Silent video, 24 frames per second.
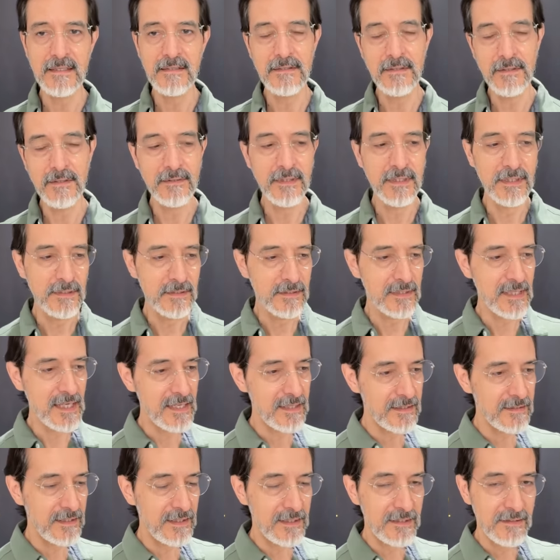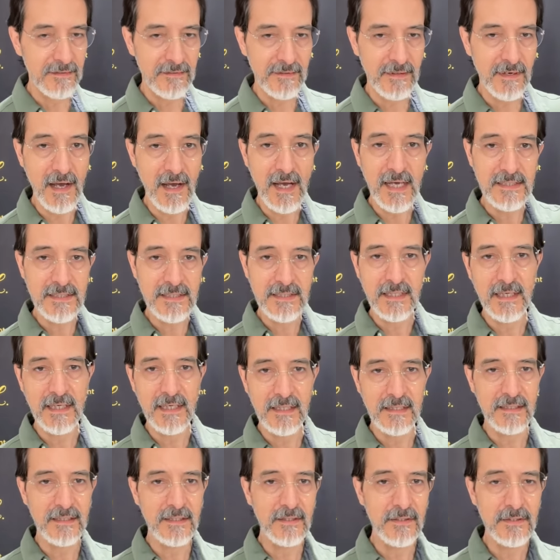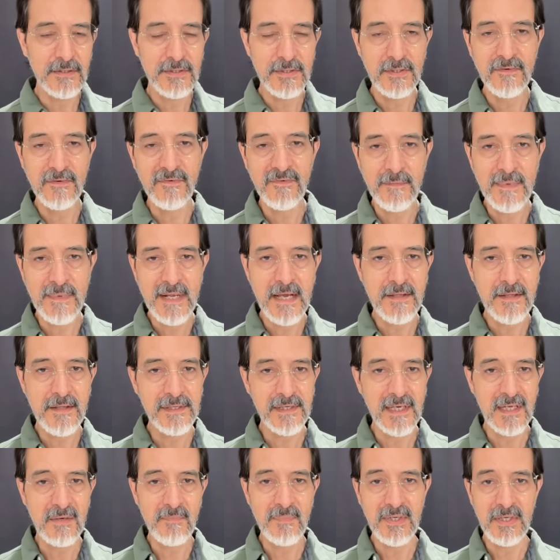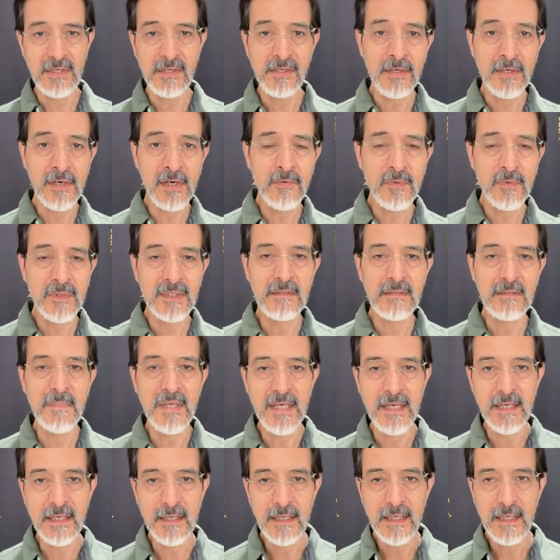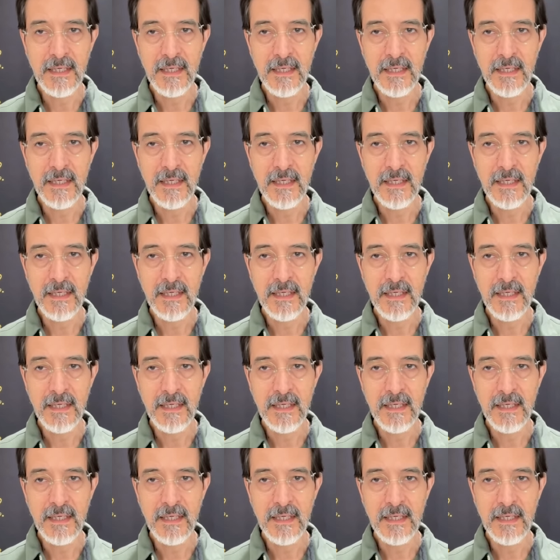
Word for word: you know, in, that in hindsight, a year or two from now, the NBER will admit